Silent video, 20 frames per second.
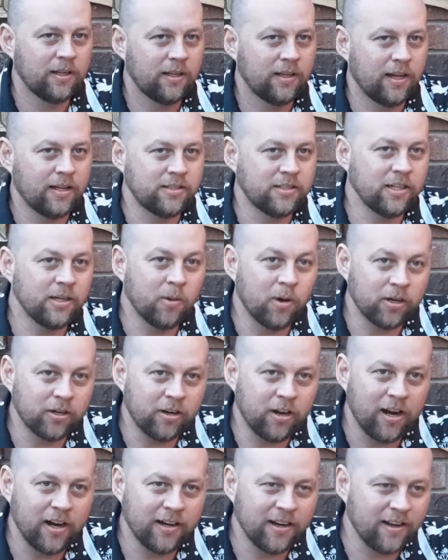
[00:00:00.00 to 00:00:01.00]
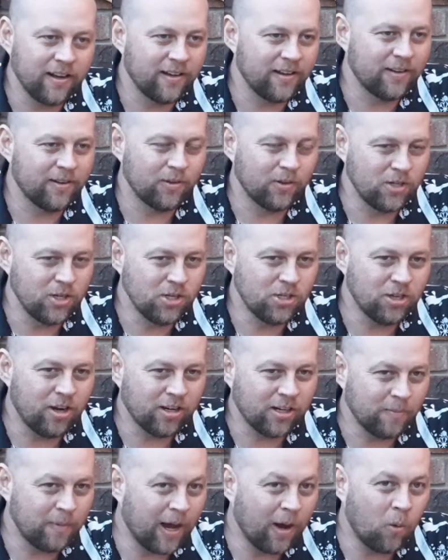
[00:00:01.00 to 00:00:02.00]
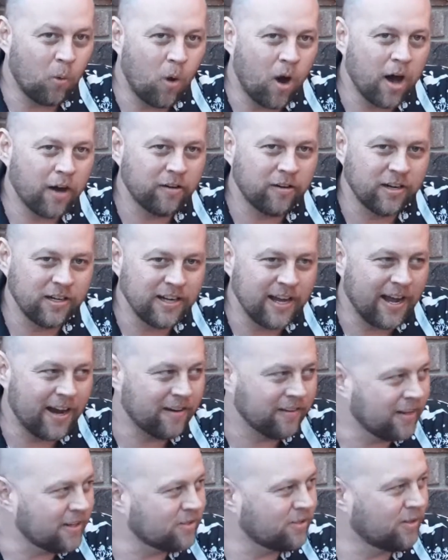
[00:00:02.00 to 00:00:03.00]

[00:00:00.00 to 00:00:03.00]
I tell you what, Greg, I you talk about watering it down, and that's